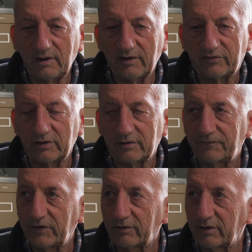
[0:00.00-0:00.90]
is
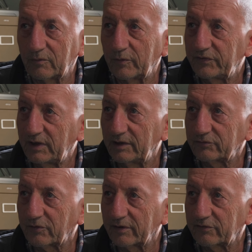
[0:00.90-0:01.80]
interfering with the
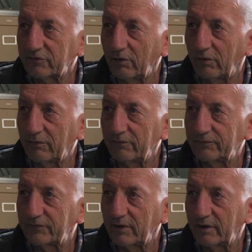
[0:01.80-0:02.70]
interests
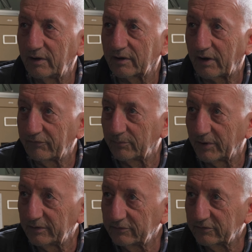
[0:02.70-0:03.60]
of the
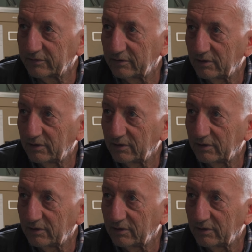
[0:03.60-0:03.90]
government.